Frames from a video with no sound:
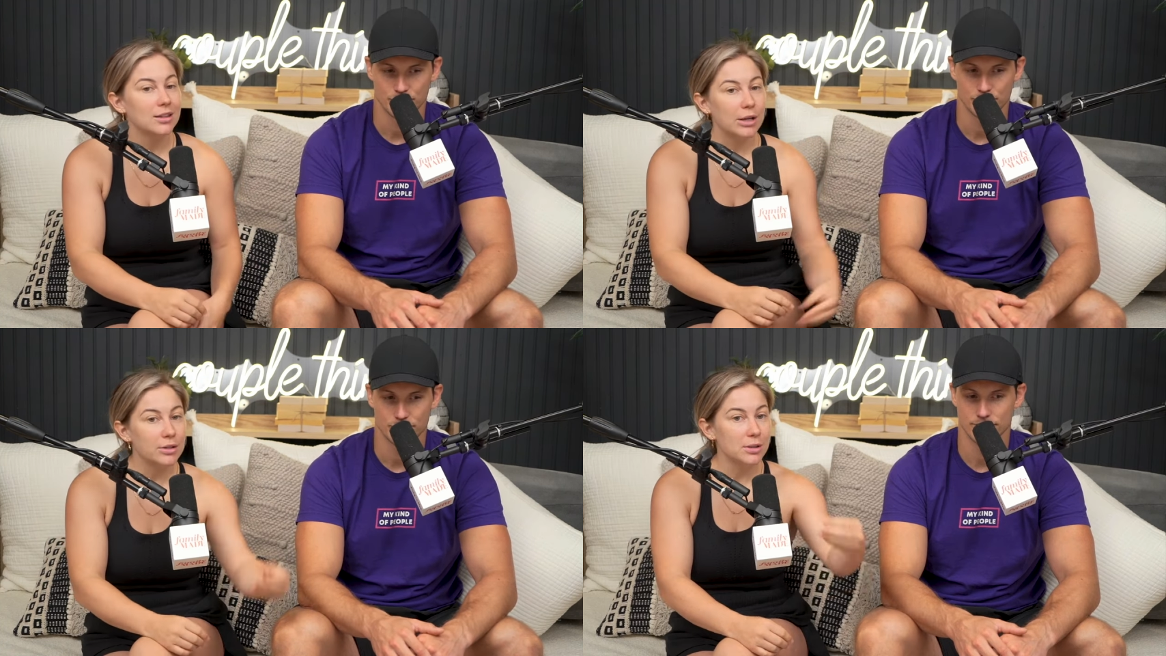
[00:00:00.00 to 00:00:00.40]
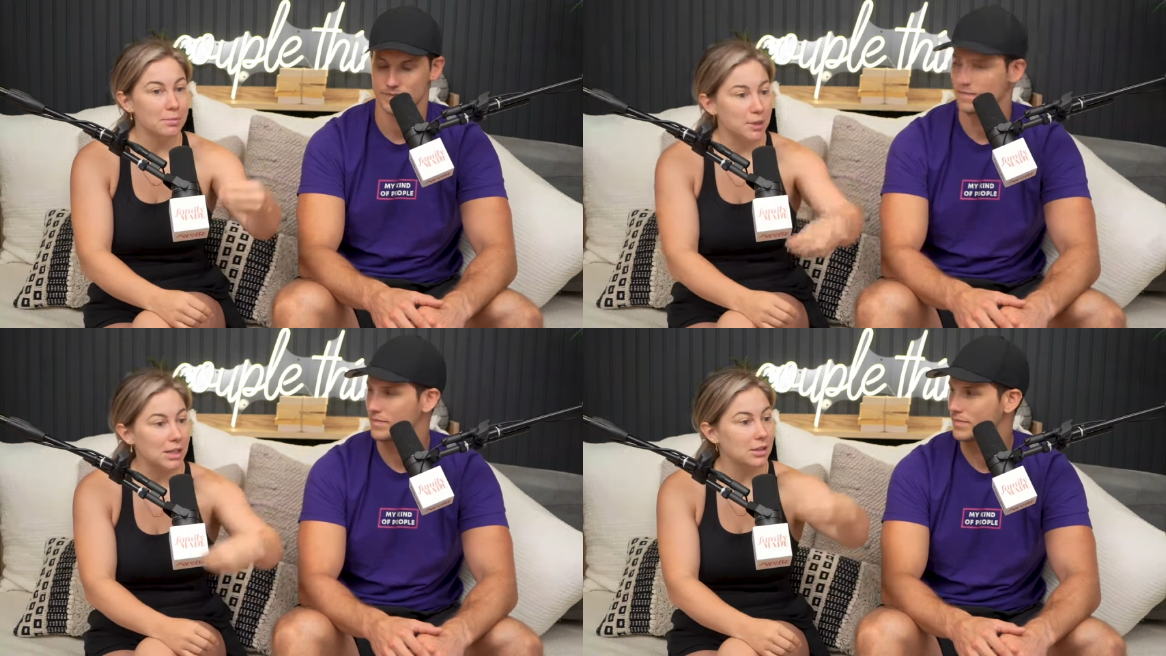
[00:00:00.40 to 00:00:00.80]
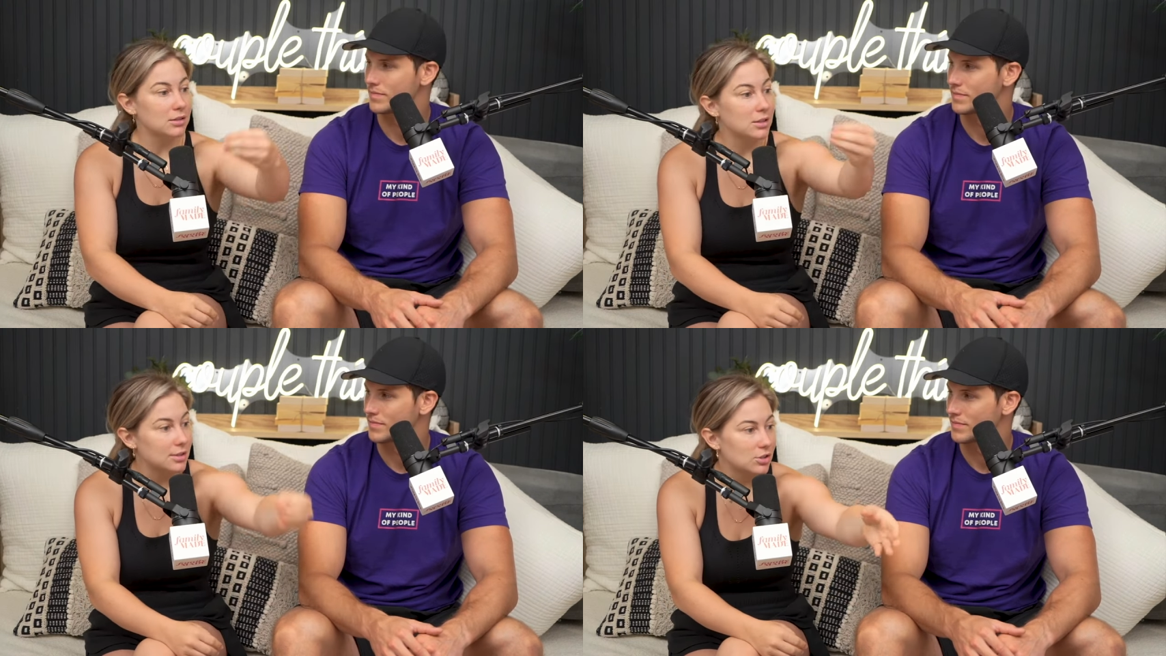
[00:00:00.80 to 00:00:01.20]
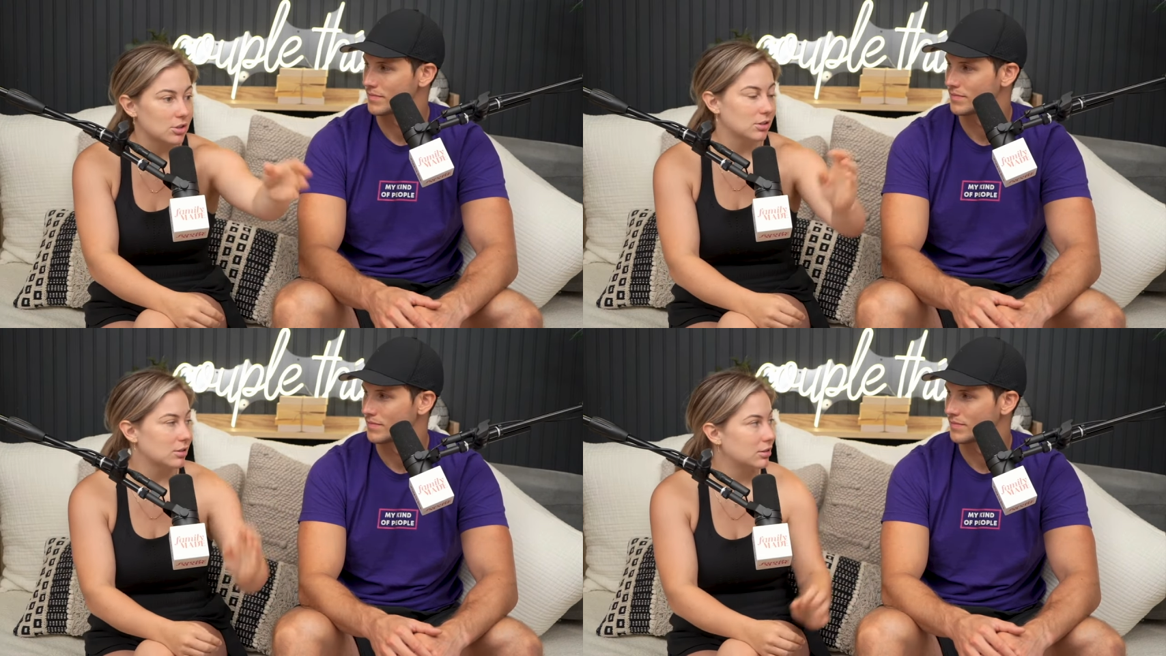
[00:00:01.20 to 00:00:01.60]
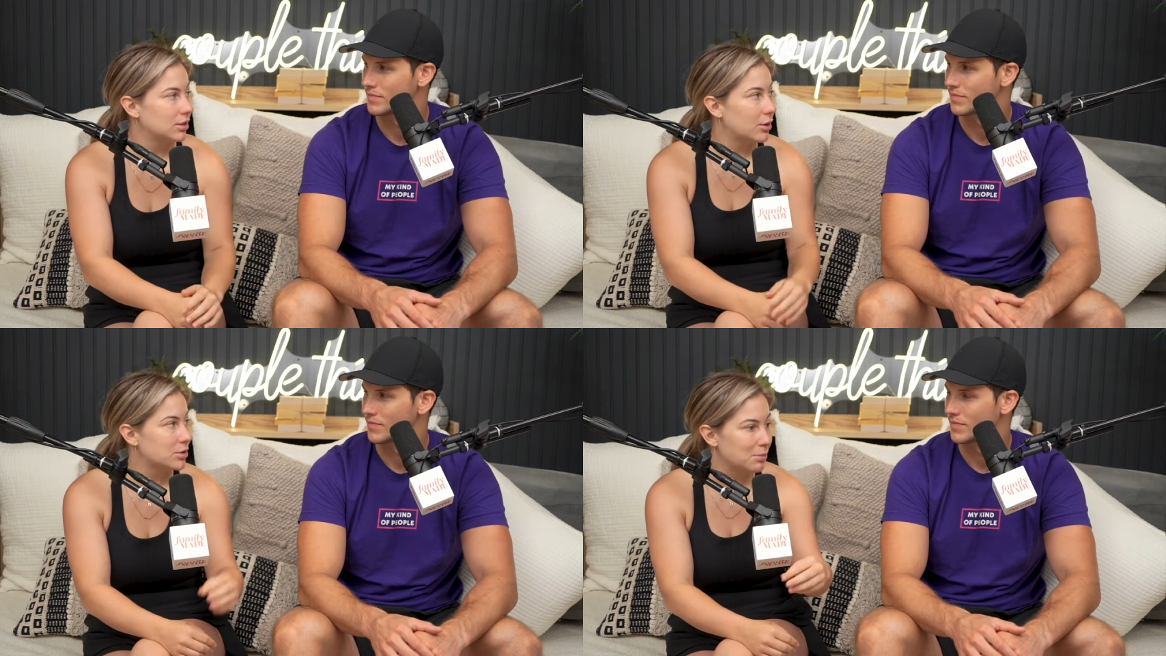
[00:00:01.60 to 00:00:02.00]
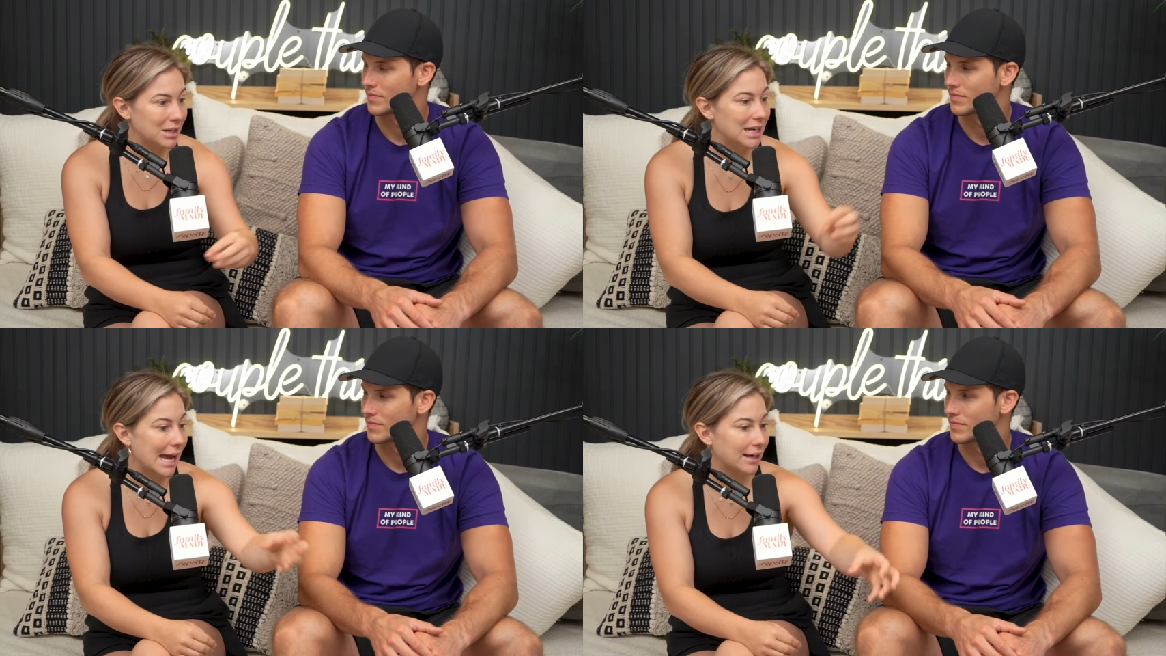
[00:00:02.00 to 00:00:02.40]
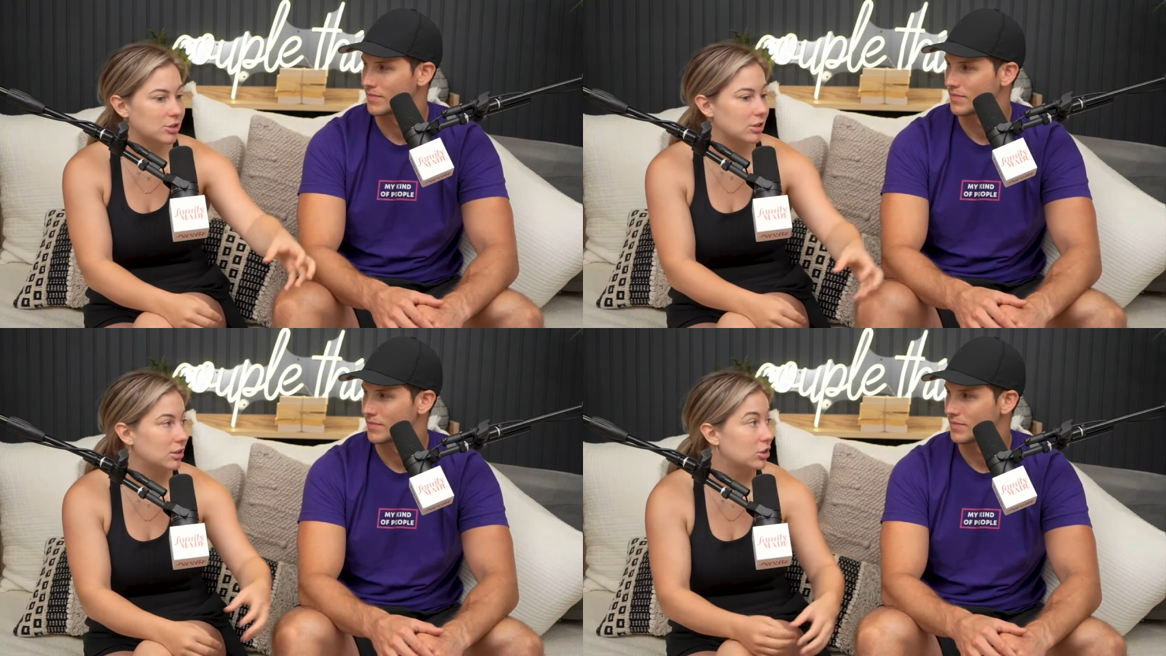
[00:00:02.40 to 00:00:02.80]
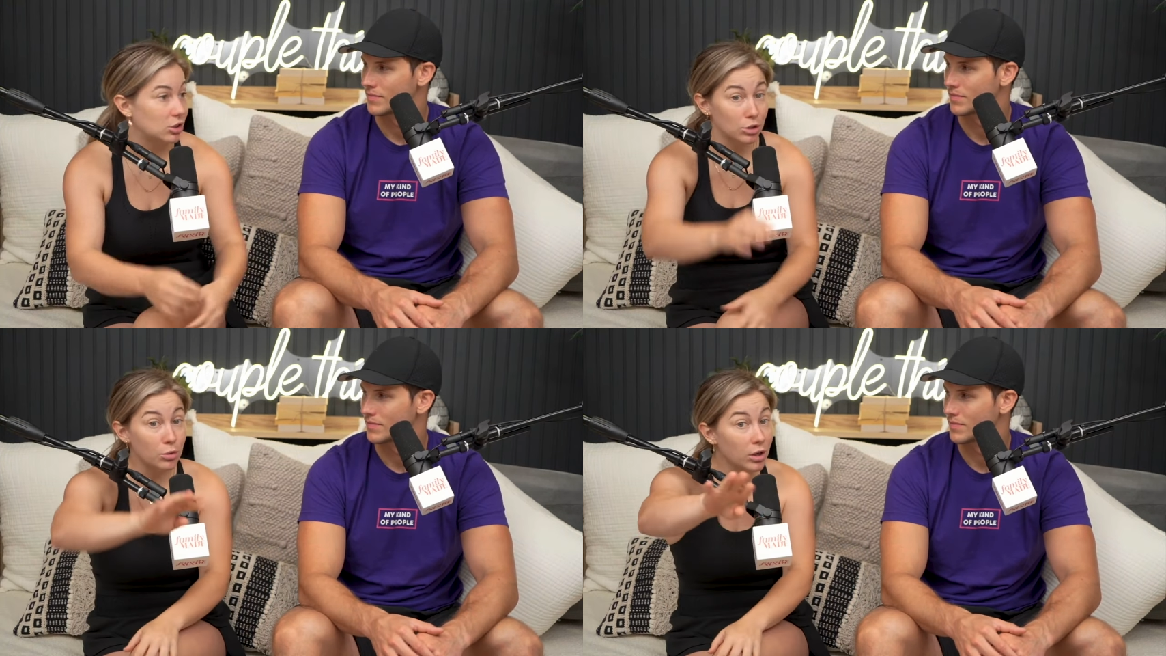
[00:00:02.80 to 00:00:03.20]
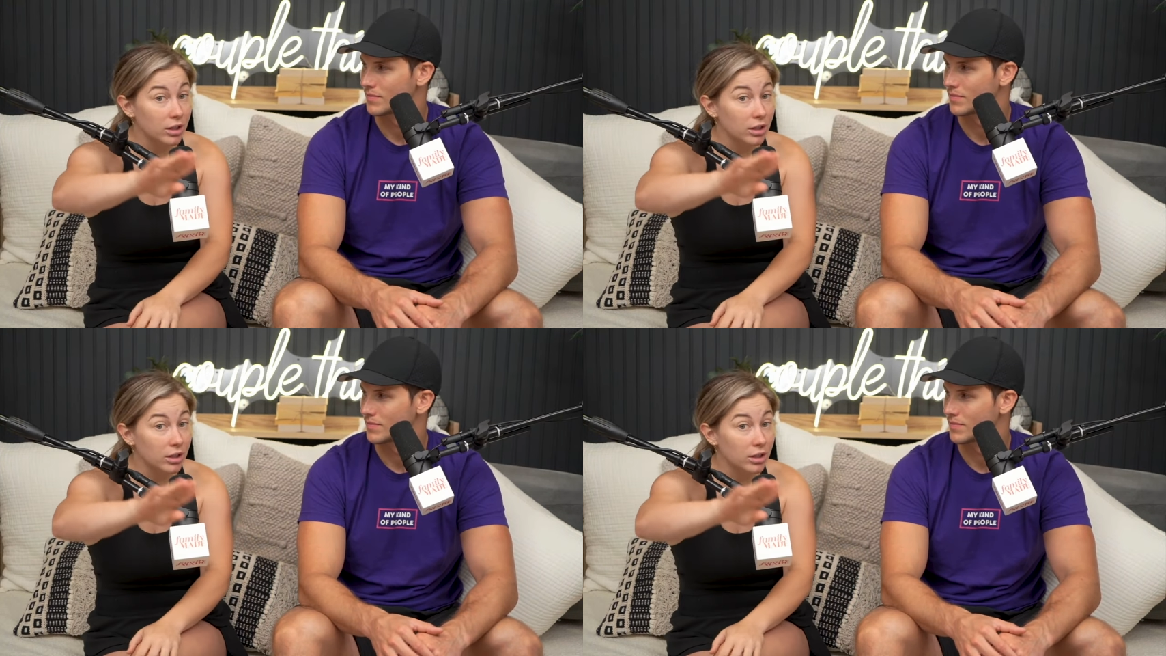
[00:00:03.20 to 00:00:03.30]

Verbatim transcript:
Speaker 1: that was a mean decision. That was a mean action. You are